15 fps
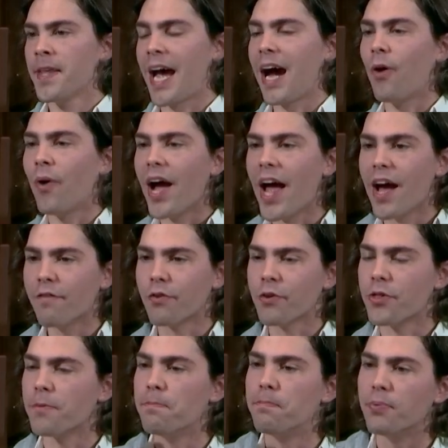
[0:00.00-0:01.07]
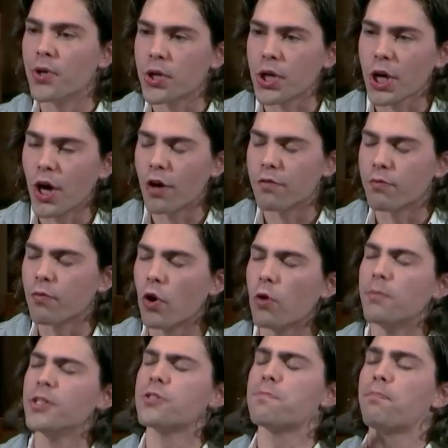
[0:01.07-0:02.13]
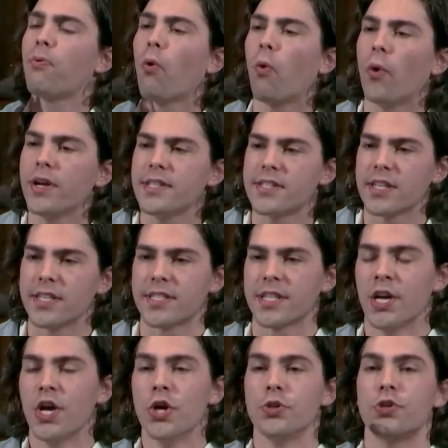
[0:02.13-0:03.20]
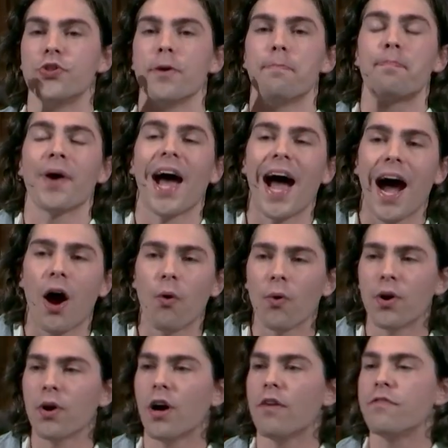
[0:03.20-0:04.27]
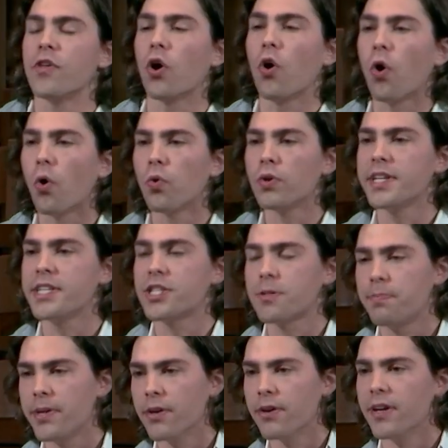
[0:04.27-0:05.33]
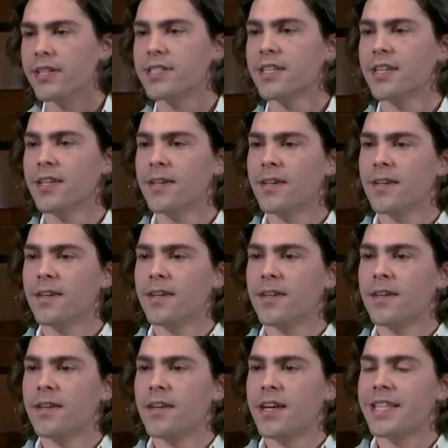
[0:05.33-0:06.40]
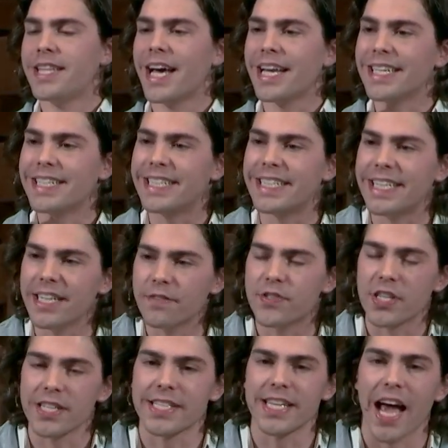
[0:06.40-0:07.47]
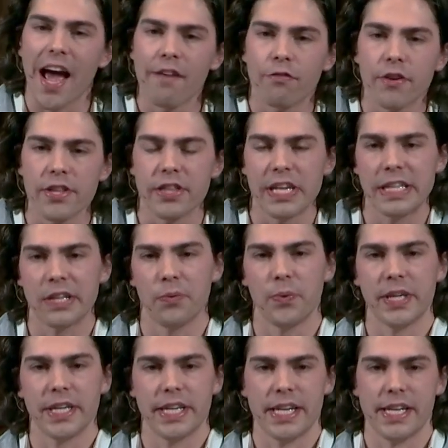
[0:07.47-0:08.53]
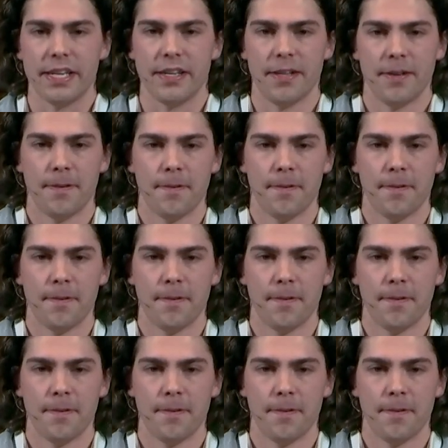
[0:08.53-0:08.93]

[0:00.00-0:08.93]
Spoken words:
However, the book of Romans points us to the power of the Holy Spirit that gives us everything that we need.